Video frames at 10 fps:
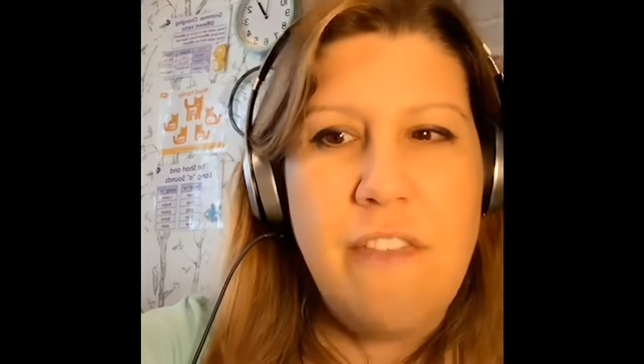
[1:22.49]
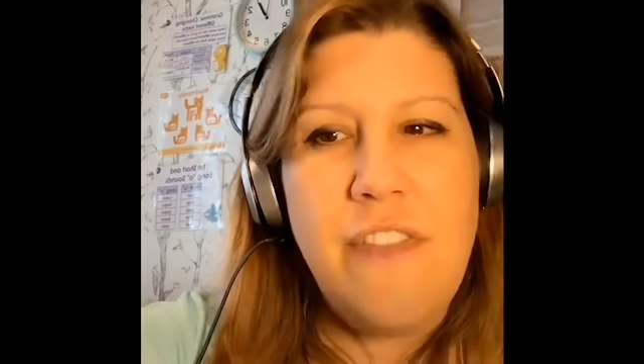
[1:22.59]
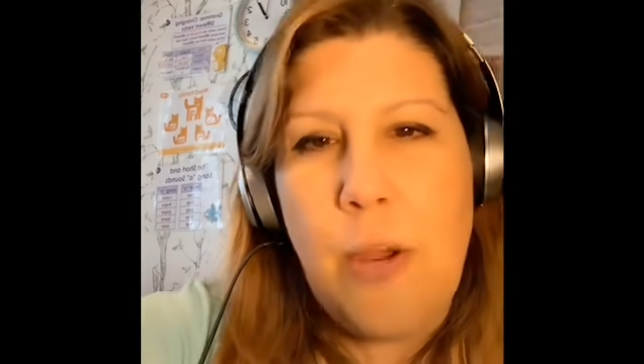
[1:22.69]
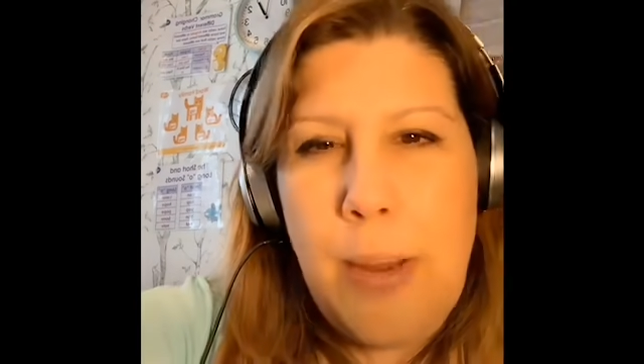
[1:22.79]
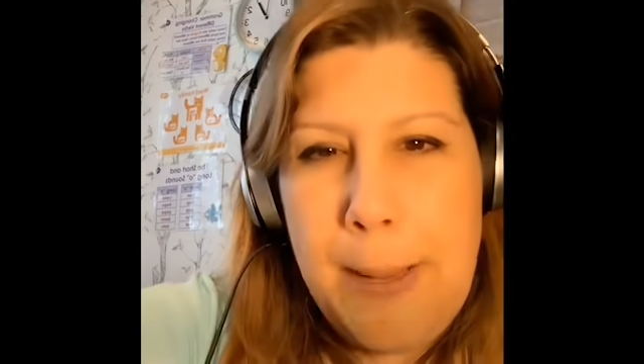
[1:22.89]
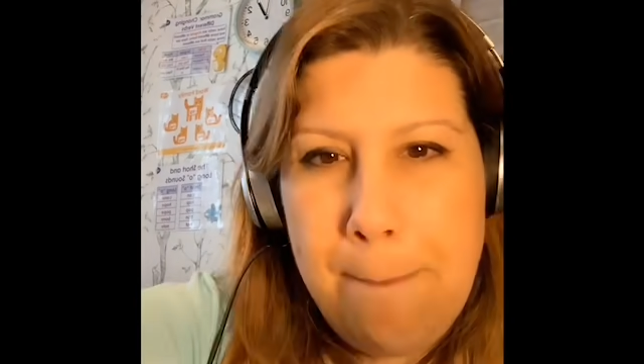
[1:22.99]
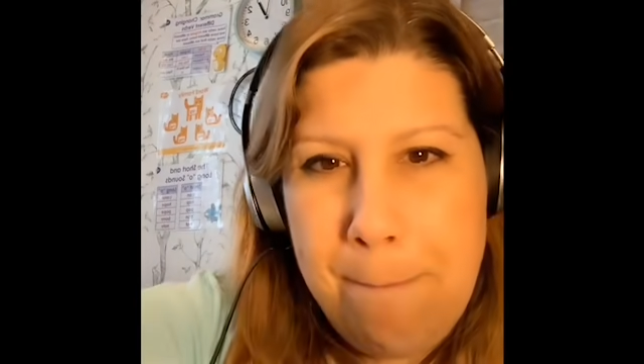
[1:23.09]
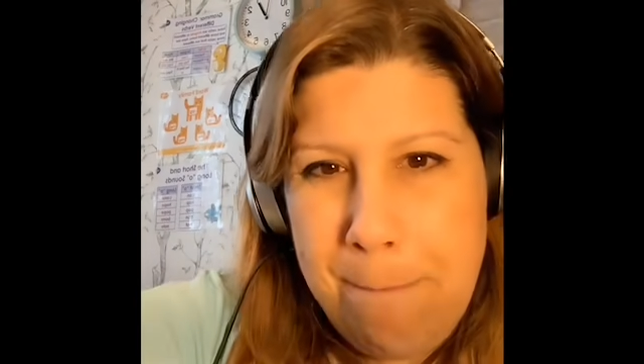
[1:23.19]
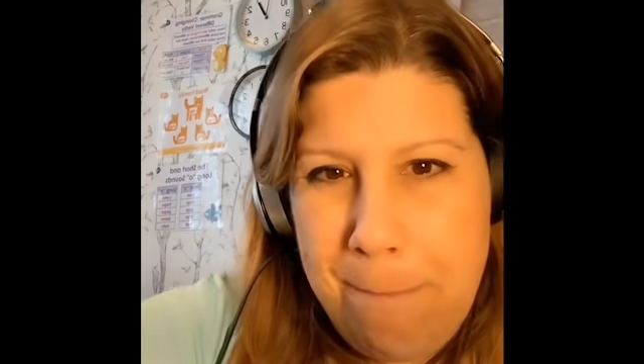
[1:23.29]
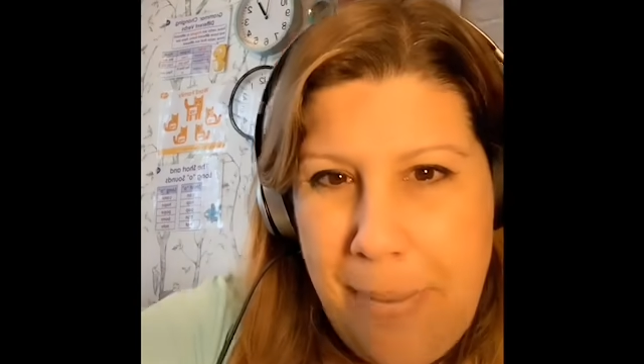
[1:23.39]
a very
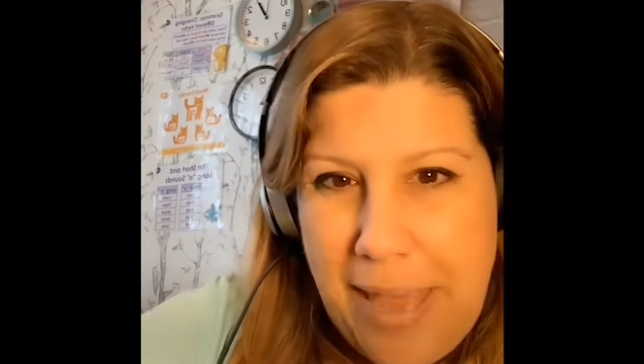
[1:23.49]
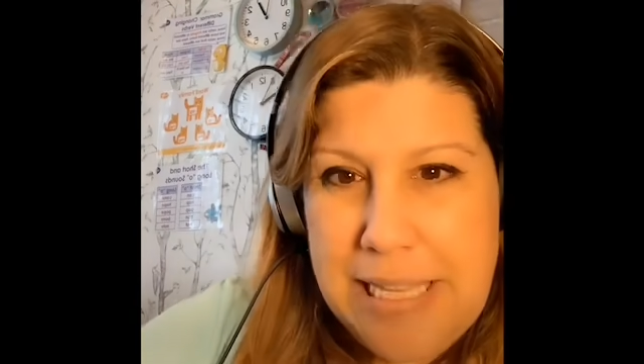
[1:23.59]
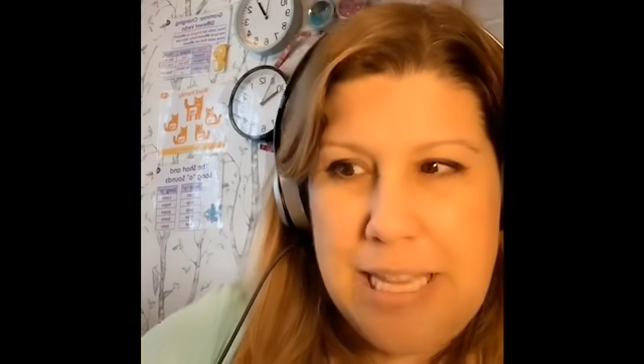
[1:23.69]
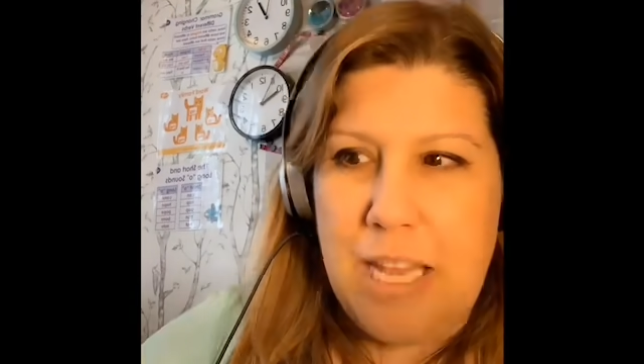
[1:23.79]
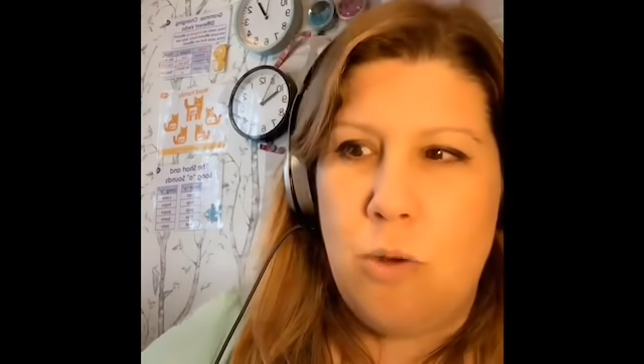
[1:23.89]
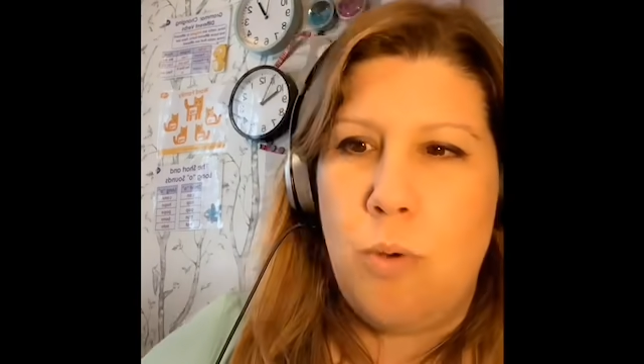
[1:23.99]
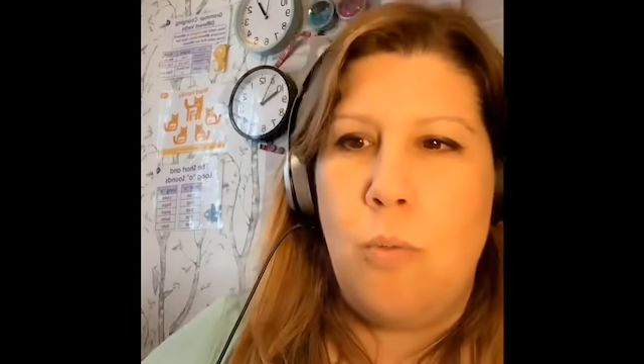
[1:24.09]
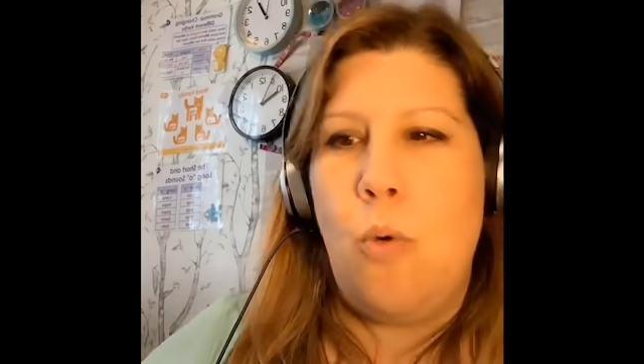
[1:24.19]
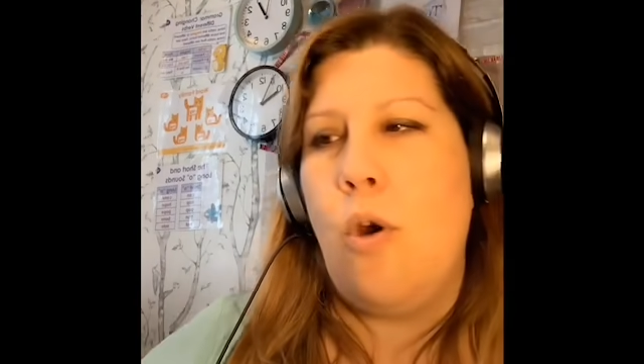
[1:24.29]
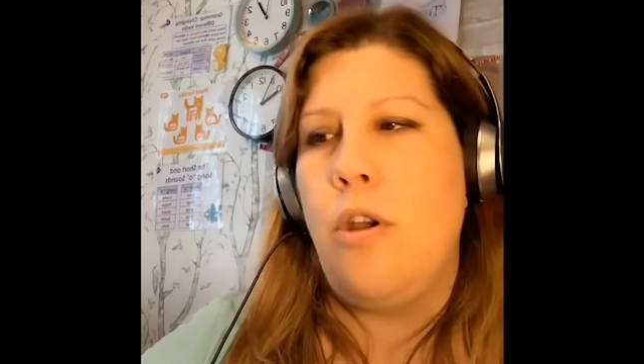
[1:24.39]
basic
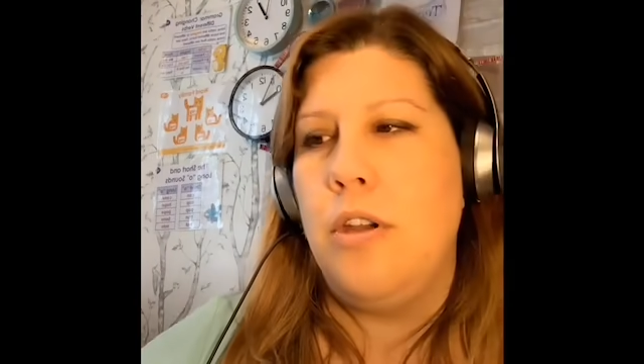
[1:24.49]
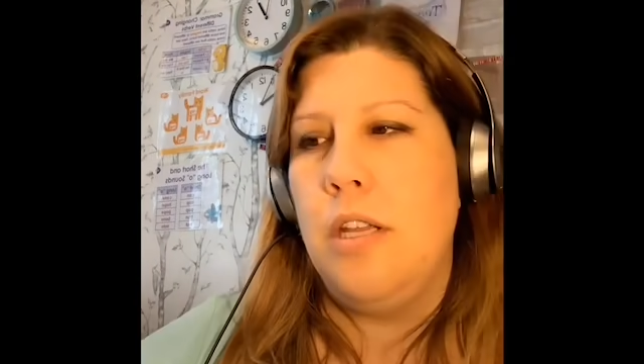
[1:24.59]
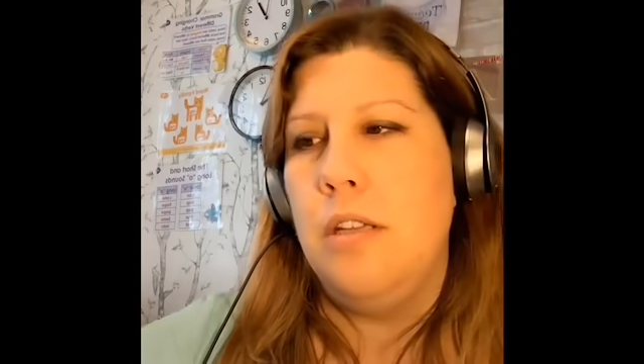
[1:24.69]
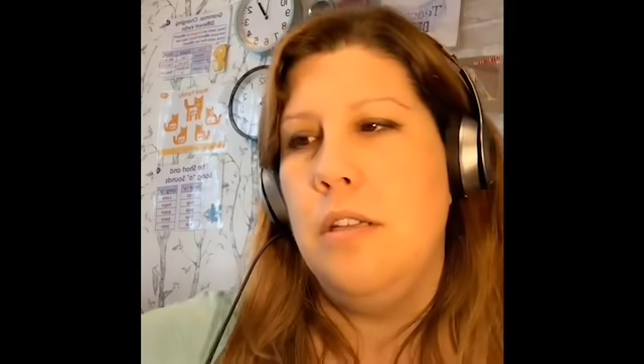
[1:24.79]
reward.